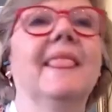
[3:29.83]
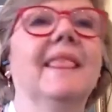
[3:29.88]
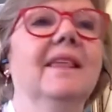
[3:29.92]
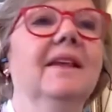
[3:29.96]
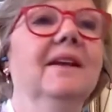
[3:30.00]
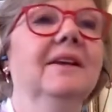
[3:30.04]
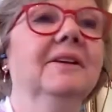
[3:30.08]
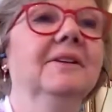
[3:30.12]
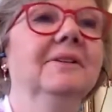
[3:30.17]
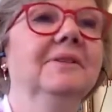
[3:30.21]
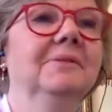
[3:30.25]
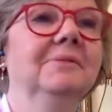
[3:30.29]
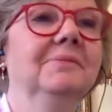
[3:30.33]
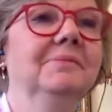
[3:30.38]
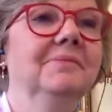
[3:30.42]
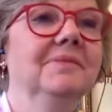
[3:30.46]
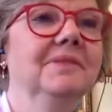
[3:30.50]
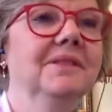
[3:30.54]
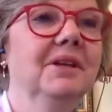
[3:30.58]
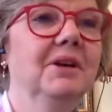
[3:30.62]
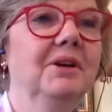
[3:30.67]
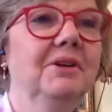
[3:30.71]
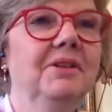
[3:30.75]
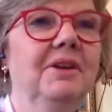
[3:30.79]
um,
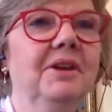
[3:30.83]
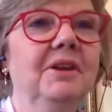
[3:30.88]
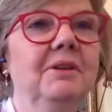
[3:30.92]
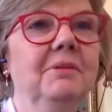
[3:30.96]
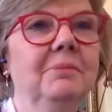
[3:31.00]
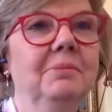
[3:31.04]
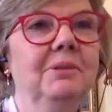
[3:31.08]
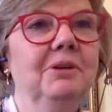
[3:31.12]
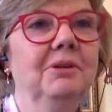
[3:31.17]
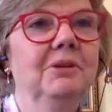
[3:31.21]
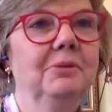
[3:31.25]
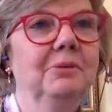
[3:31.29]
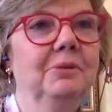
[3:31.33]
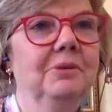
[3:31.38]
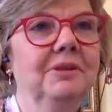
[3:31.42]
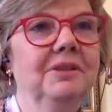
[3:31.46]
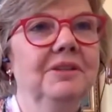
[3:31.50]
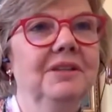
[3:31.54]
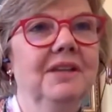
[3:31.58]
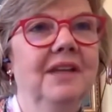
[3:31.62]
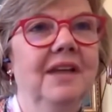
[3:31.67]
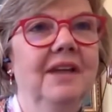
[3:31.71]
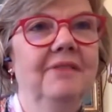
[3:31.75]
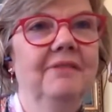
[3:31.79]
so I thought it'd be cool
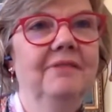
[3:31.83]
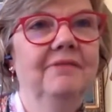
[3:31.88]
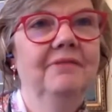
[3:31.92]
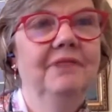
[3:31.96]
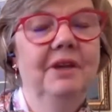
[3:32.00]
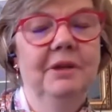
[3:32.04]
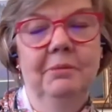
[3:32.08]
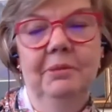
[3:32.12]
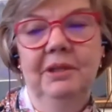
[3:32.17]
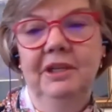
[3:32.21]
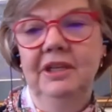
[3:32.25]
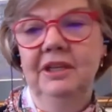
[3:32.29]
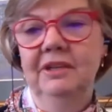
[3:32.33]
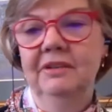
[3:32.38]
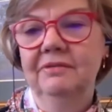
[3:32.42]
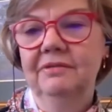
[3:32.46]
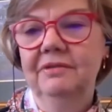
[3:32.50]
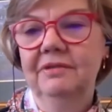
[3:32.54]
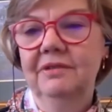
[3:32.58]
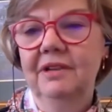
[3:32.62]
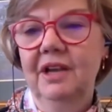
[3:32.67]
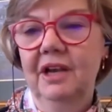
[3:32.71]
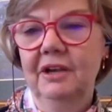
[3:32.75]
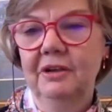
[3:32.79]
to have a family of
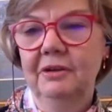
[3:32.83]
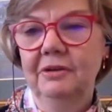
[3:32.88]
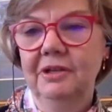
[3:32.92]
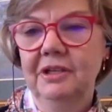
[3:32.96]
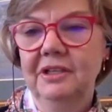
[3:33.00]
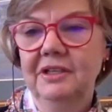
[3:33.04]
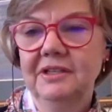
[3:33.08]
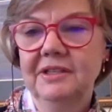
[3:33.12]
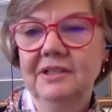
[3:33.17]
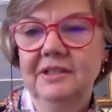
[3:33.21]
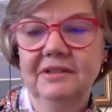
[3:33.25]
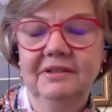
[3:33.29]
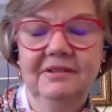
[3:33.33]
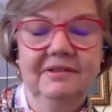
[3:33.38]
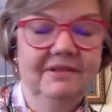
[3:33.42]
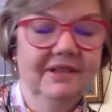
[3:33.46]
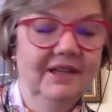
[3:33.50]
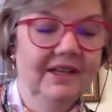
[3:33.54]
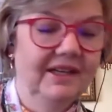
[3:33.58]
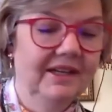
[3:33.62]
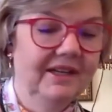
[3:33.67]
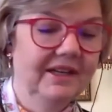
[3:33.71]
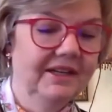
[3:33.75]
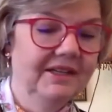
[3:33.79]
coyotes that
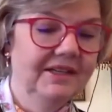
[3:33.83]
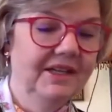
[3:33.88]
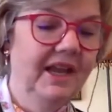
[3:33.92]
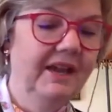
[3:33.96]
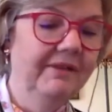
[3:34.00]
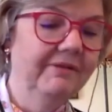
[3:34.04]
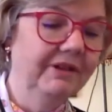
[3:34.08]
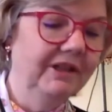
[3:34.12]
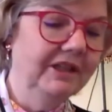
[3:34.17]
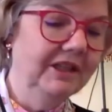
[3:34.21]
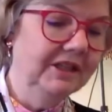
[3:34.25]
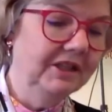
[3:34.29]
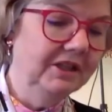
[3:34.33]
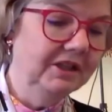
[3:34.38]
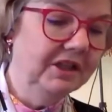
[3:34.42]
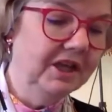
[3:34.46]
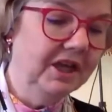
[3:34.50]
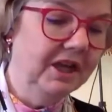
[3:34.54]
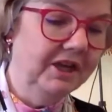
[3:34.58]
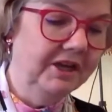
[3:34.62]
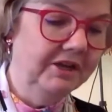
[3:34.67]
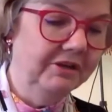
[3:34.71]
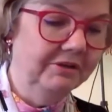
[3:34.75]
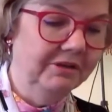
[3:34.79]
to have a little
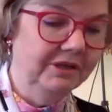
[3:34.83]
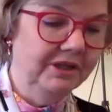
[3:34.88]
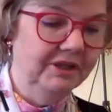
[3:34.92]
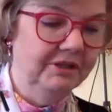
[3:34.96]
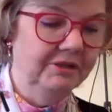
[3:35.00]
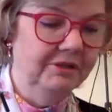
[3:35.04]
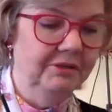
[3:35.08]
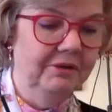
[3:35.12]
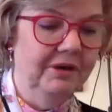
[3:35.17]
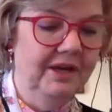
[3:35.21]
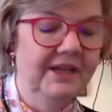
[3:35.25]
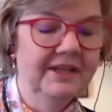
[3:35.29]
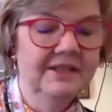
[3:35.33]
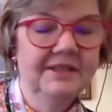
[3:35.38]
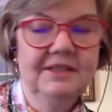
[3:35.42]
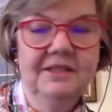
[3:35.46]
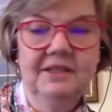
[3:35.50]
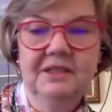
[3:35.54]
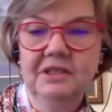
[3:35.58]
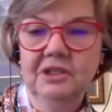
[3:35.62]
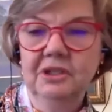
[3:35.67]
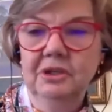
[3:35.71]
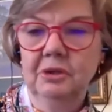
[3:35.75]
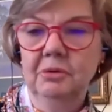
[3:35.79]
coyote who has
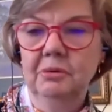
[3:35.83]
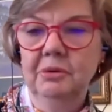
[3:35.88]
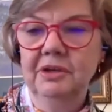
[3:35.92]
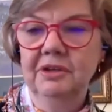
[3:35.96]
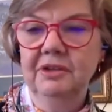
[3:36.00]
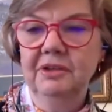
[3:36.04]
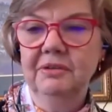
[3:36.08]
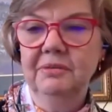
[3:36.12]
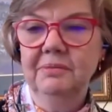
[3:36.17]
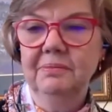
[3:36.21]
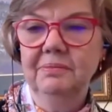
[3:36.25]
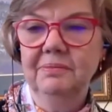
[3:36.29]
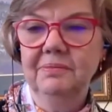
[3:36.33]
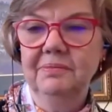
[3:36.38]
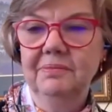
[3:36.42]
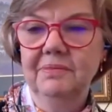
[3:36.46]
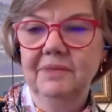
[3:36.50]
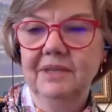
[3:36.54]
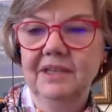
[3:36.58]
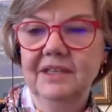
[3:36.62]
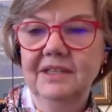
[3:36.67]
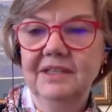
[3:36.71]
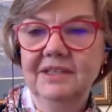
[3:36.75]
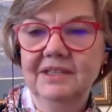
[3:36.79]
to deal with a,
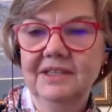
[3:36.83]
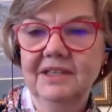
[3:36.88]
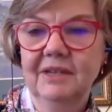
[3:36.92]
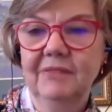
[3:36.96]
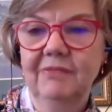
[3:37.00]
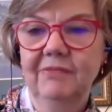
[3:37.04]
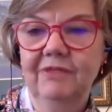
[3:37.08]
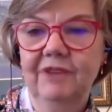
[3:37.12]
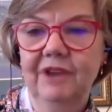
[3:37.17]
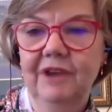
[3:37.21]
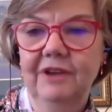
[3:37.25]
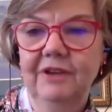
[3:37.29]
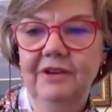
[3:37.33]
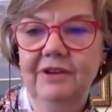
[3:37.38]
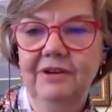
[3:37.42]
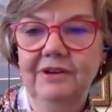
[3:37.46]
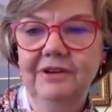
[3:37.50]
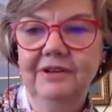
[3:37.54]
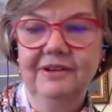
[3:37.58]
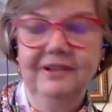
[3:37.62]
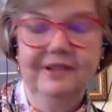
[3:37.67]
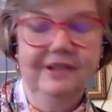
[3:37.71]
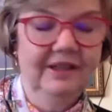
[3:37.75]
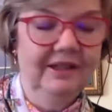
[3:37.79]
a
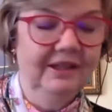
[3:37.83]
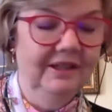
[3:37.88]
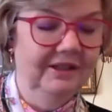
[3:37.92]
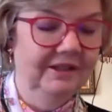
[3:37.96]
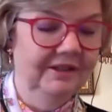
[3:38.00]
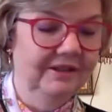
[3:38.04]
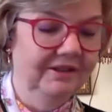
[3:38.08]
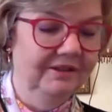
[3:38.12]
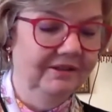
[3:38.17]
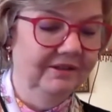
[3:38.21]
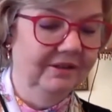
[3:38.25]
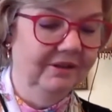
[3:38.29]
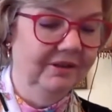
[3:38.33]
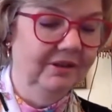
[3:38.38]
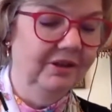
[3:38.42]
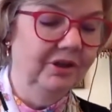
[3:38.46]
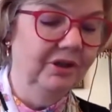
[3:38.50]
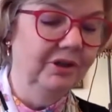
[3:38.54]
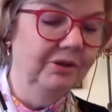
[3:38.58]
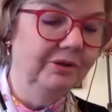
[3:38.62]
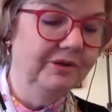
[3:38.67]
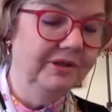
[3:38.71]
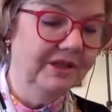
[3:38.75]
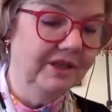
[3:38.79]
stepfather and or a
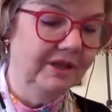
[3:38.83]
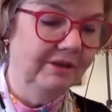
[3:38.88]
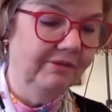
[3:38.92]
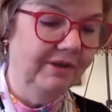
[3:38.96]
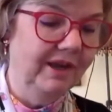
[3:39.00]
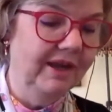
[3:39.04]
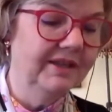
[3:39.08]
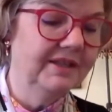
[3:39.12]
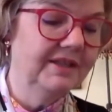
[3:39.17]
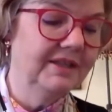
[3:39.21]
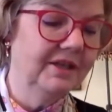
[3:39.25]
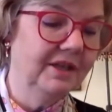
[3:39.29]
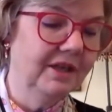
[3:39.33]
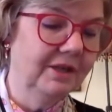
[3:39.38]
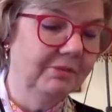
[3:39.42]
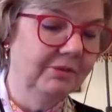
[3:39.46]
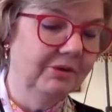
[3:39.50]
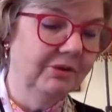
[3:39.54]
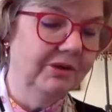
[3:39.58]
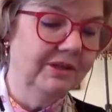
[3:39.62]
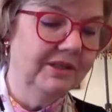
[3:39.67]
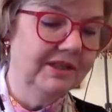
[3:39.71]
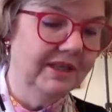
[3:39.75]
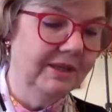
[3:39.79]
new step has to come
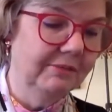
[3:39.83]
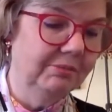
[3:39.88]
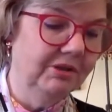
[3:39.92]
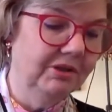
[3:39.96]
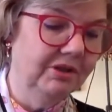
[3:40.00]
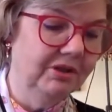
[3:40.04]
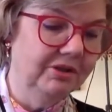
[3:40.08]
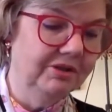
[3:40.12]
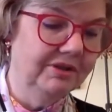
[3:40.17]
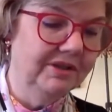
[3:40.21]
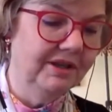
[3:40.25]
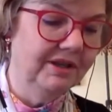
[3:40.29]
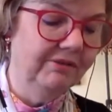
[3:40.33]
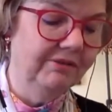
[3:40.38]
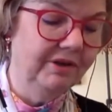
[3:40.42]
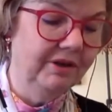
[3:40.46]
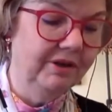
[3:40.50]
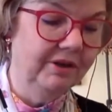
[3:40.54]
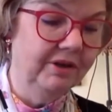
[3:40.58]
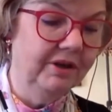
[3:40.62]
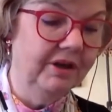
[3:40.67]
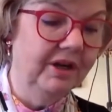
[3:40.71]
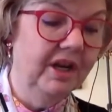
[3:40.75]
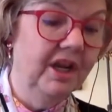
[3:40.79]
to accept a new
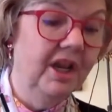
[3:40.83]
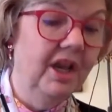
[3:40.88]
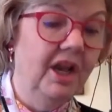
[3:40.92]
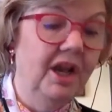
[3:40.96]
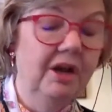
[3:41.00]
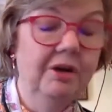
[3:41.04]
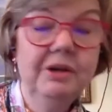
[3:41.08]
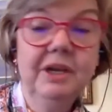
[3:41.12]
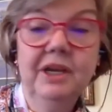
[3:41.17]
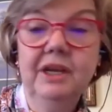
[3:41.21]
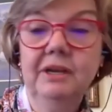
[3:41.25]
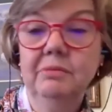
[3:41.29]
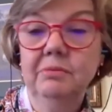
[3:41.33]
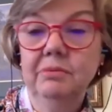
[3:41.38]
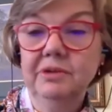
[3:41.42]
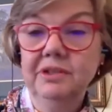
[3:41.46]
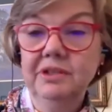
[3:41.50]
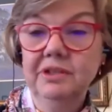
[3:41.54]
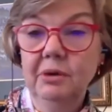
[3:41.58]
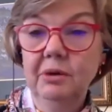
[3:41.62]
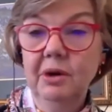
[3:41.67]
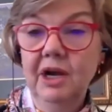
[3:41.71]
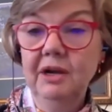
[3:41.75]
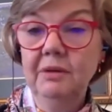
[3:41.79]
stepfather. Okay, well,
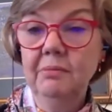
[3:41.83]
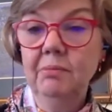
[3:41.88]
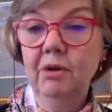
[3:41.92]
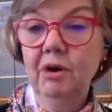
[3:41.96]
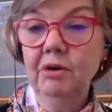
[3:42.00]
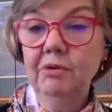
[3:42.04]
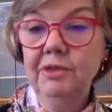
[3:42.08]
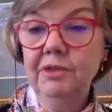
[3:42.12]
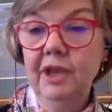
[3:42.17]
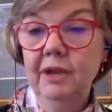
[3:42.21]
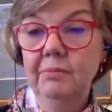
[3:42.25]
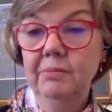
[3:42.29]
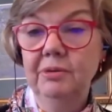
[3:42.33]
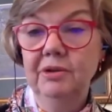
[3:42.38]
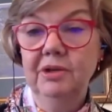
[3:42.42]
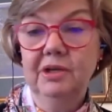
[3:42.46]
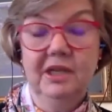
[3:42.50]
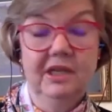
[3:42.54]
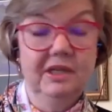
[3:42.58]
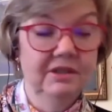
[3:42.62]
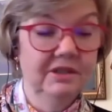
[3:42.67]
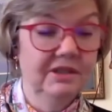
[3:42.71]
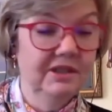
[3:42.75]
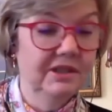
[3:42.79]
so I wrote that book
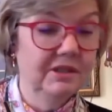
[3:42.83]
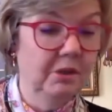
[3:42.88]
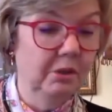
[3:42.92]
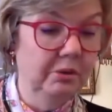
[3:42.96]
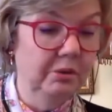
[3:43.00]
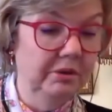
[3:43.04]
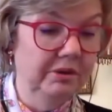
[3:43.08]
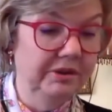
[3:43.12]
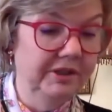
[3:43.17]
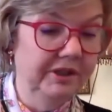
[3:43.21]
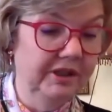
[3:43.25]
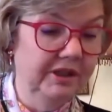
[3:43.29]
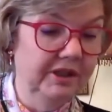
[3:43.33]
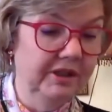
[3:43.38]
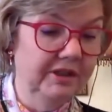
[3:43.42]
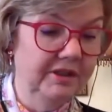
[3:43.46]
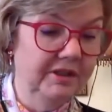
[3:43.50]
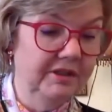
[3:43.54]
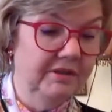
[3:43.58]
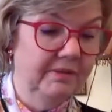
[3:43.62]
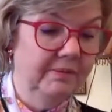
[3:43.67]
and sold it,